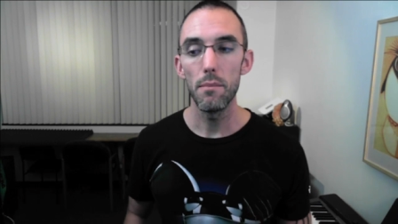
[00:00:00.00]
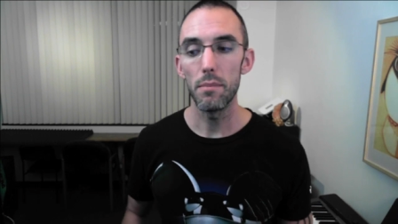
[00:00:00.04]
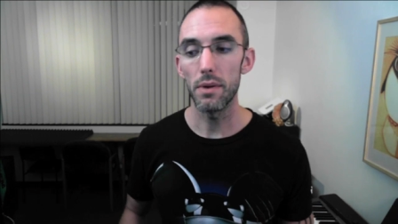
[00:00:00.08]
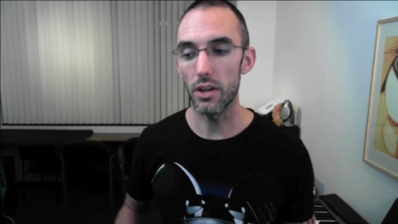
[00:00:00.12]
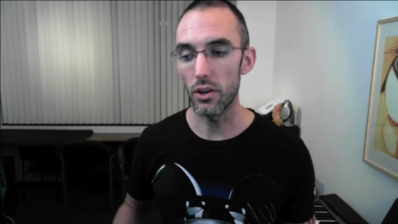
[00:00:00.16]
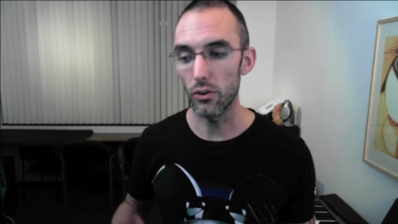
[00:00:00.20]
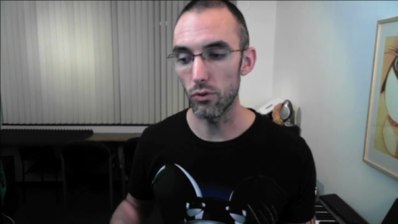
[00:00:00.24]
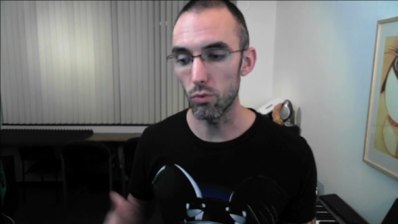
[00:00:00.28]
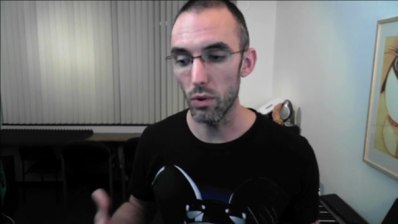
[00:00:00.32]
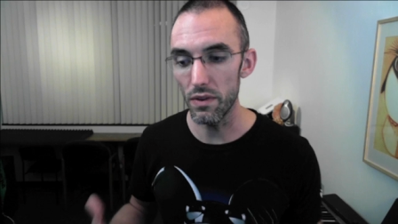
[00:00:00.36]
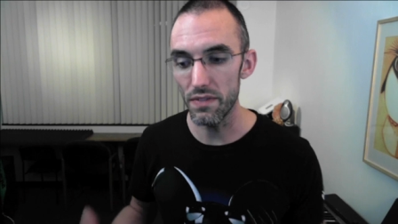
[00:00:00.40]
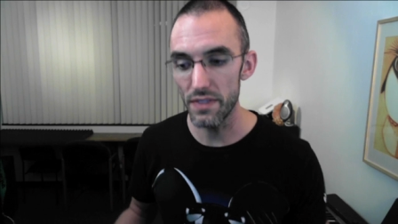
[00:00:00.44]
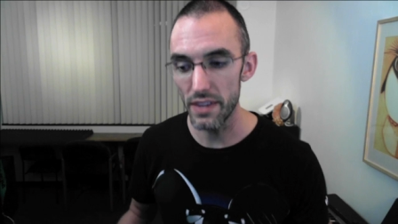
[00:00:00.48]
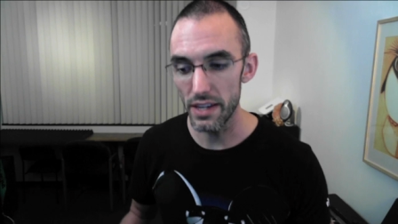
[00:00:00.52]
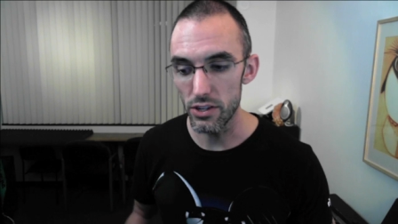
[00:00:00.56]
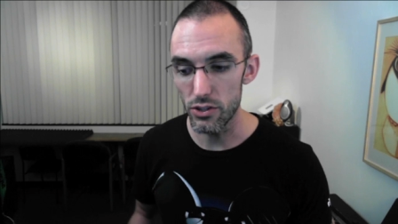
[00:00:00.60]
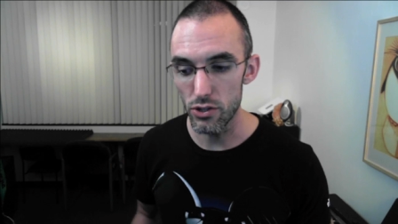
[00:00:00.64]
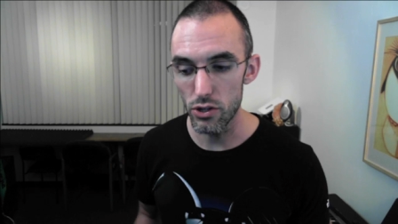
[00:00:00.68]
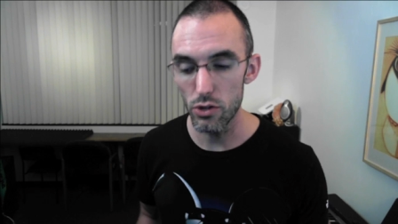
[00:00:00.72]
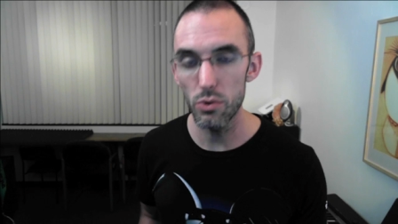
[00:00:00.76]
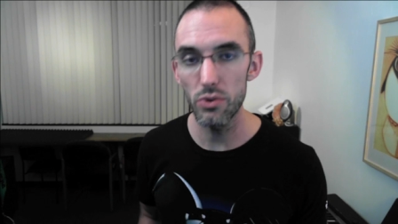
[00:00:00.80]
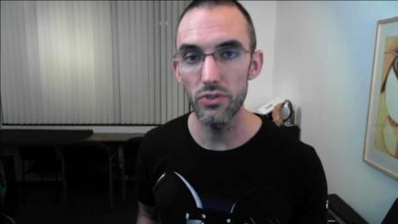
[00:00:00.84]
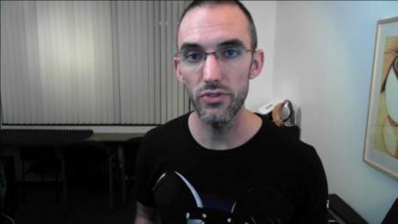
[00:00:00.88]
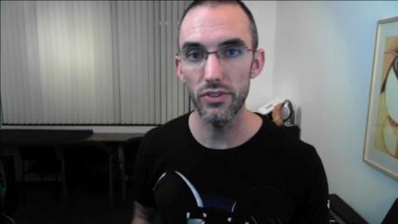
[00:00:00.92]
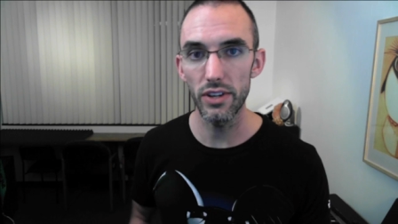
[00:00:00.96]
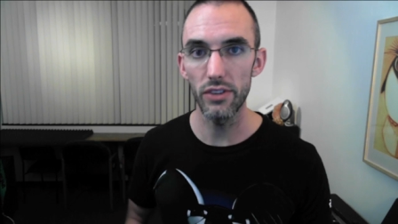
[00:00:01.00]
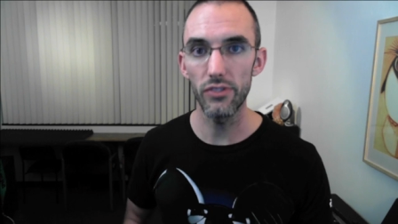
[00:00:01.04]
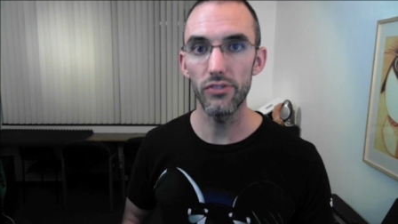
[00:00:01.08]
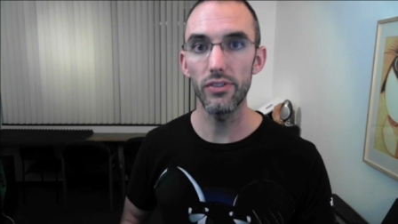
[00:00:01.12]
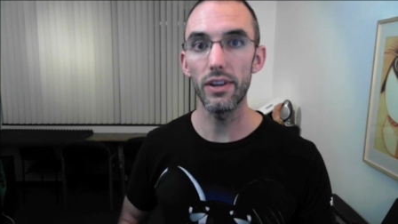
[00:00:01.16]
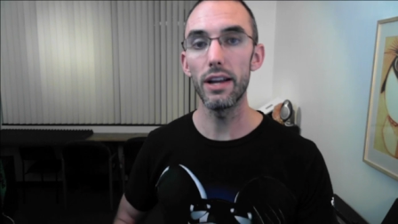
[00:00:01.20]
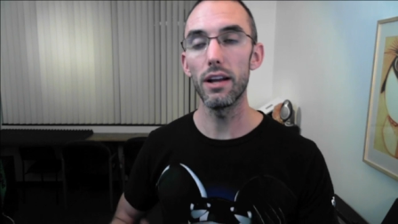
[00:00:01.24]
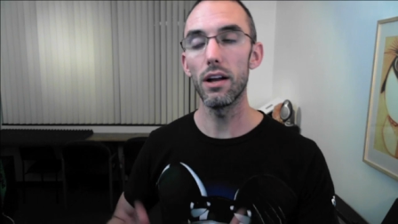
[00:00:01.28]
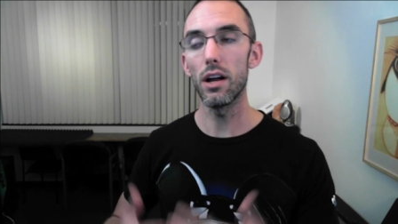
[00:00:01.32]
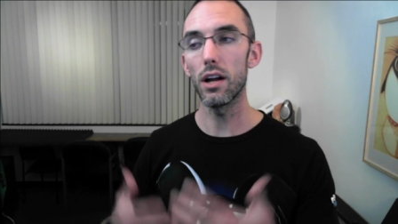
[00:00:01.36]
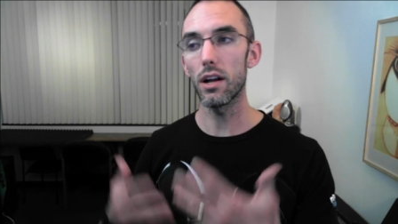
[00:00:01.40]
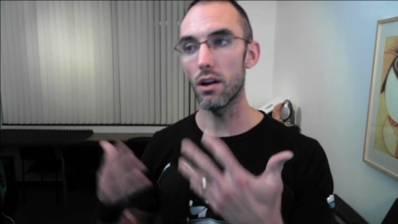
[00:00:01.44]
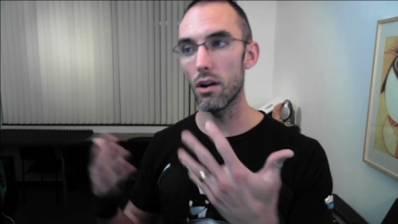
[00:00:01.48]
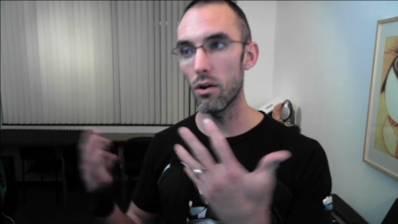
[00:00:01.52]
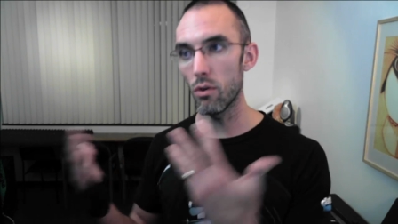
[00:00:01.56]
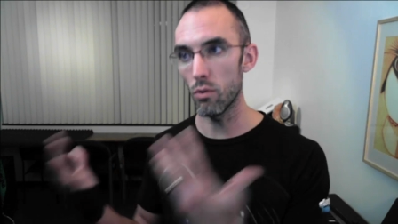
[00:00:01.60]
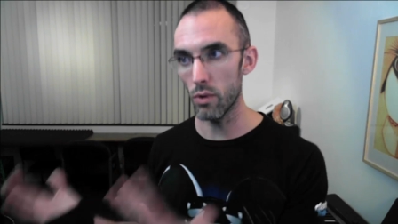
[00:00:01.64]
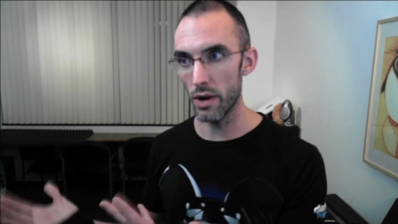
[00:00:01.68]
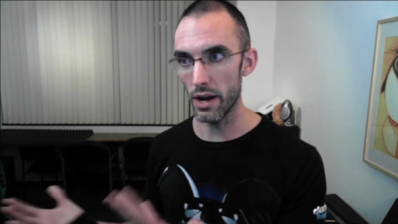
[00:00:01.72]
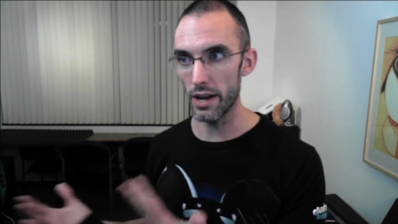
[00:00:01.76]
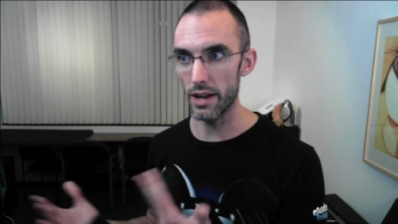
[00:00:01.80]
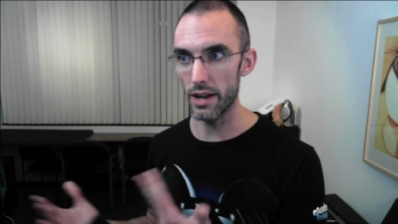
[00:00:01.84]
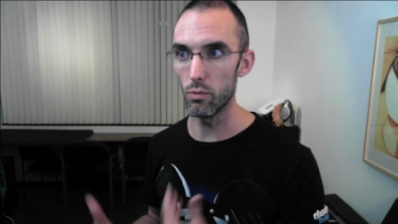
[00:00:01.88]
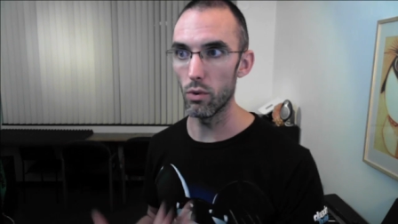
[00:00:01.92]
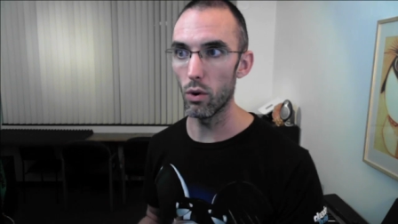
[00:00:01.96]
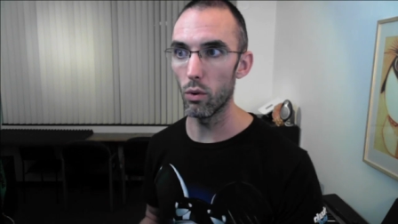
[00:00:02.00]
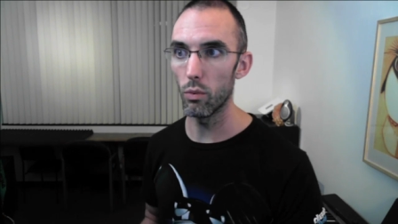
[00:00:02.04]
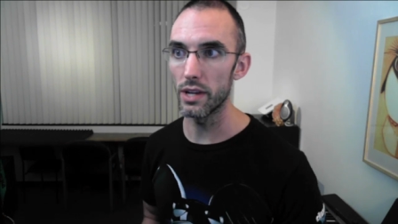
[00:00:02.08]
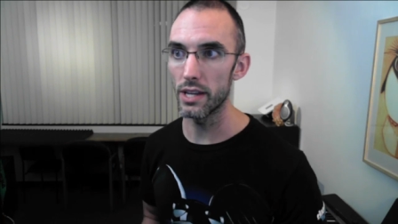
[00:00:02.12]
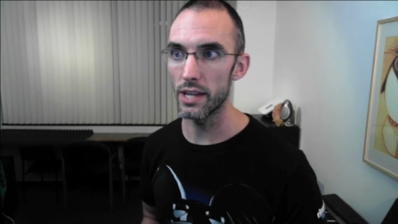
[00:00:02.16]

Because what they do is they say, like, okay, well,